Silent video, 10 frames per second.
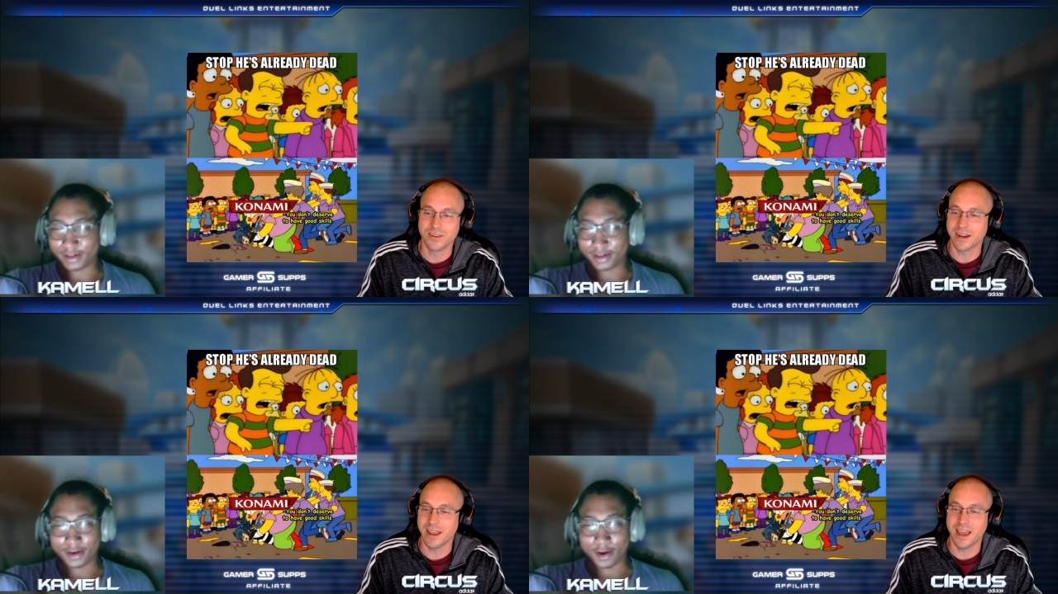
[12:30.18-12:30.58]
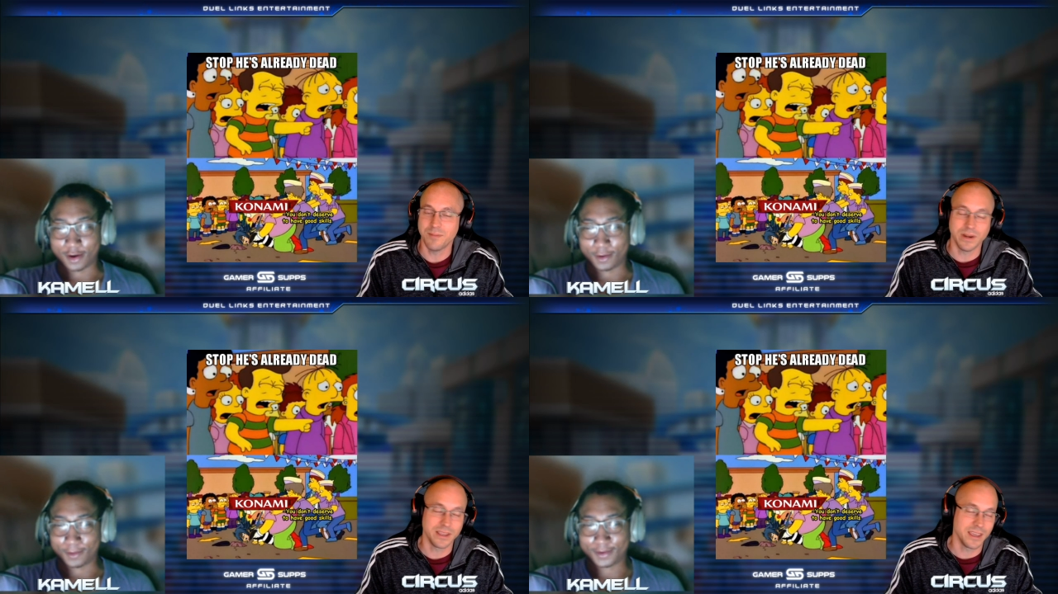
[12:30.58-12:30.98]
Speaker 1: gonna happen
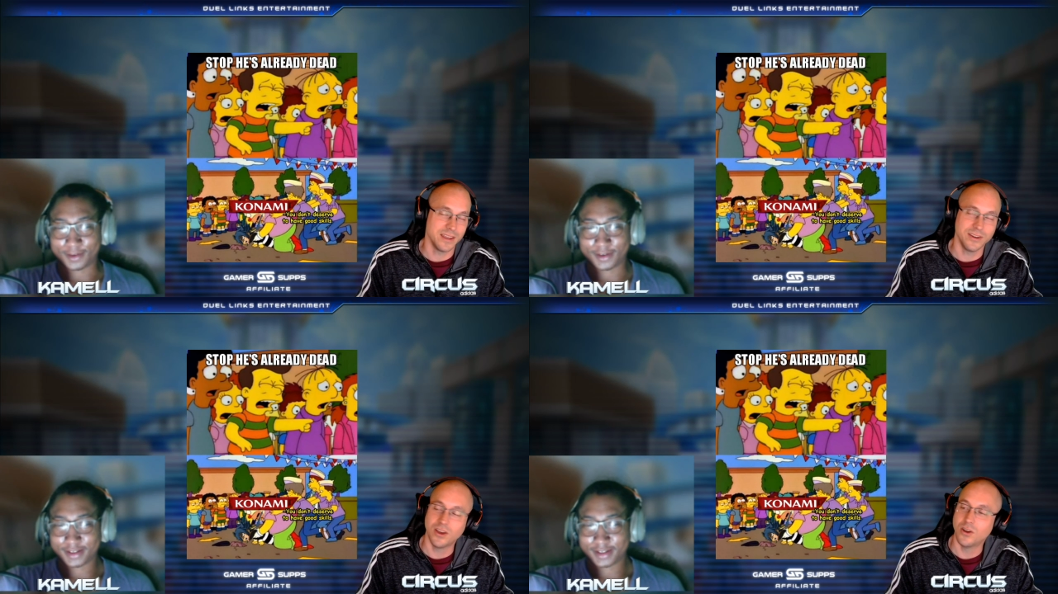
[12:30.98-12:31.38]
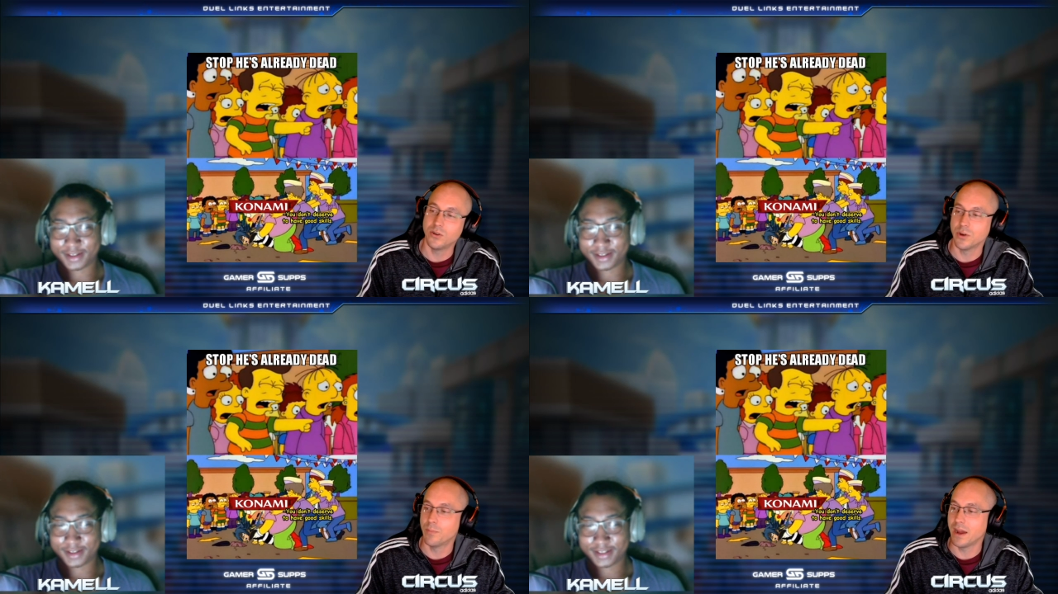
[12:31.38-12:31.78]
no. again. No,
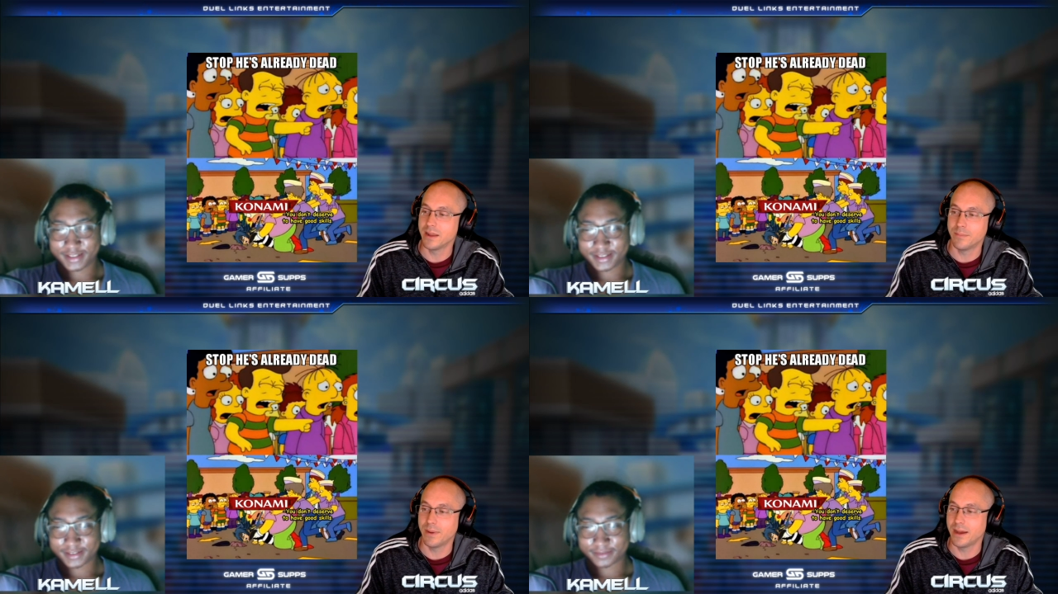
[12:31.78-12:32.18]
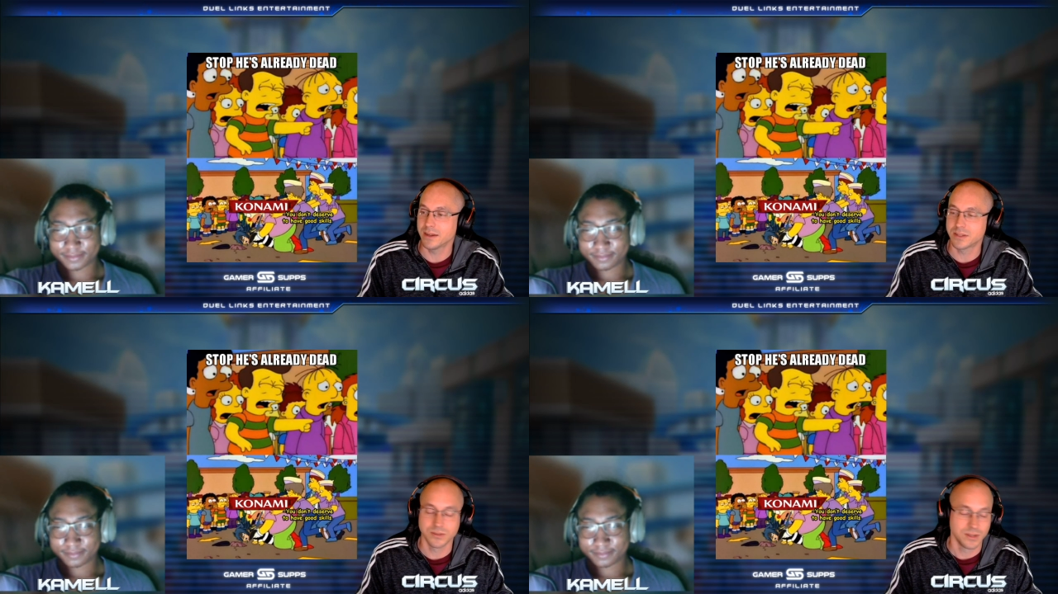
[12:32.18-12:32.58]
you're buying the
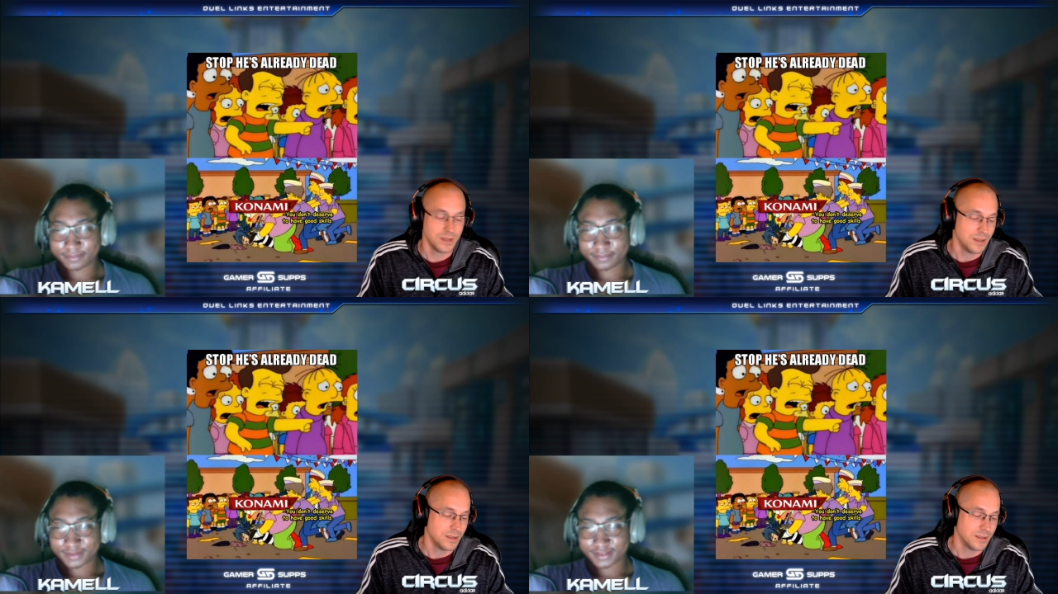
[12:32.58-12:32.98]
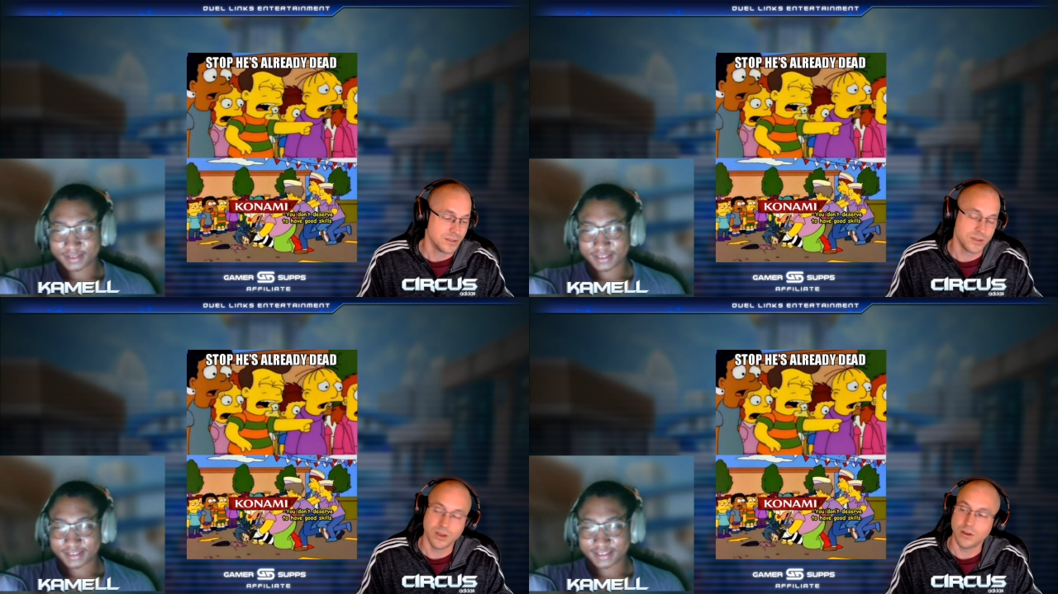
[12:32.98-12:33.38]
box,
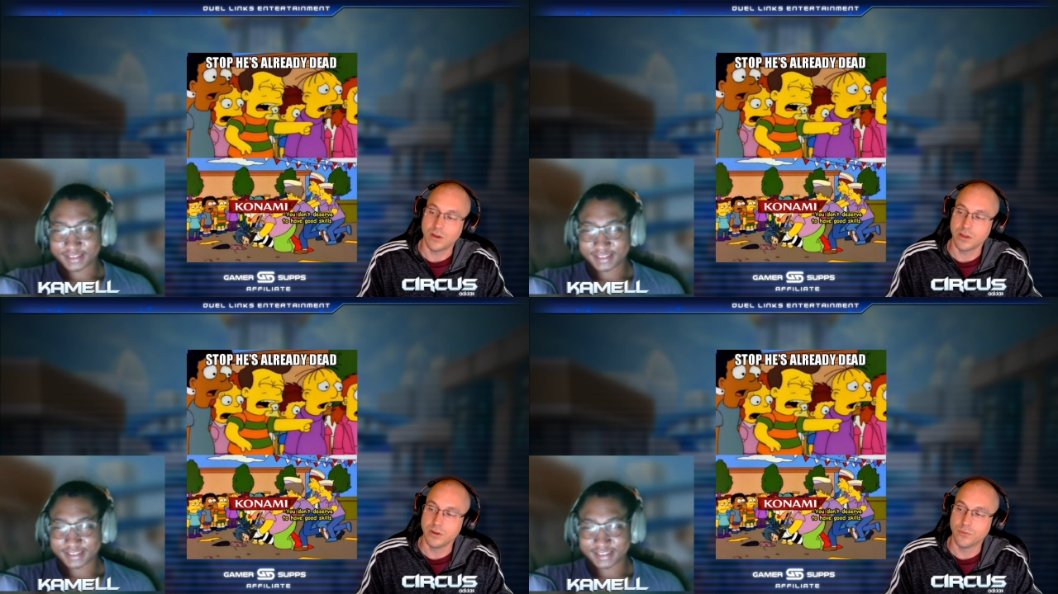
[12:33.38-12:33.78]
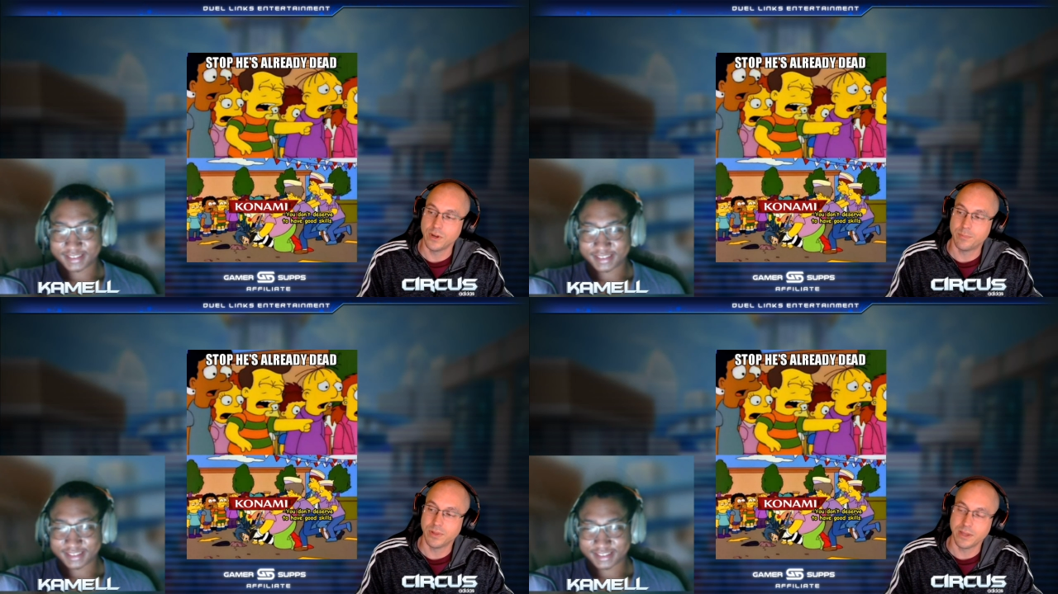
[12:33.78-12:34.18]
so all your free
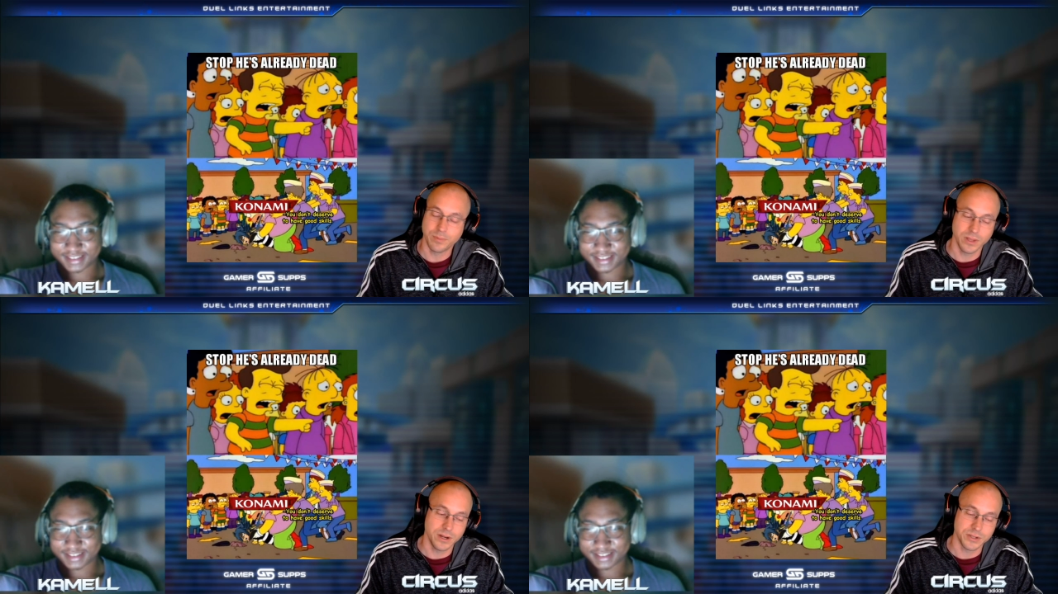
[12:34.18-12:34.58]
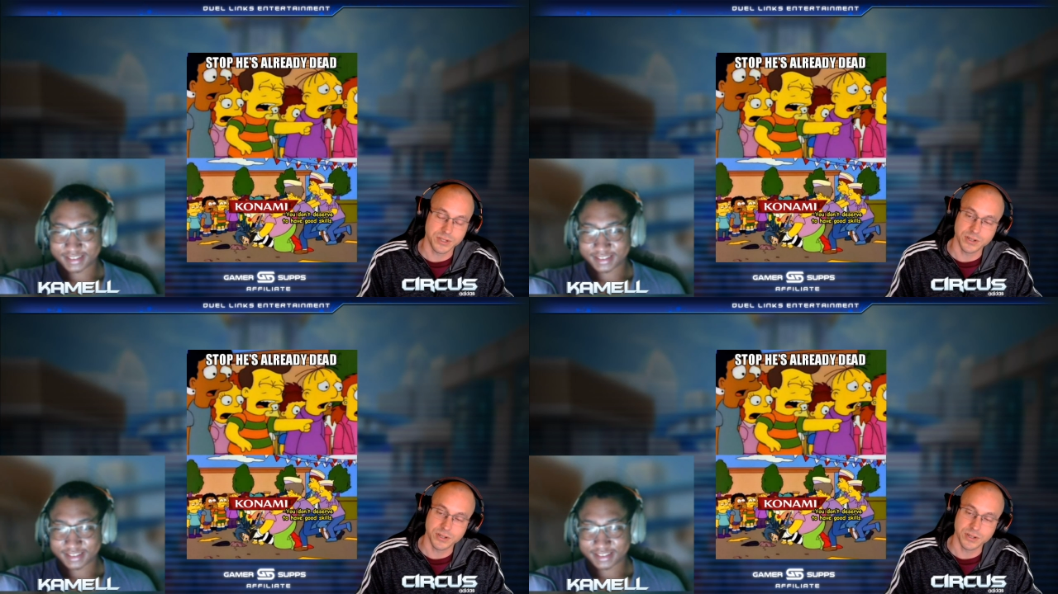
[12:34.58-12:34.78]
to play players start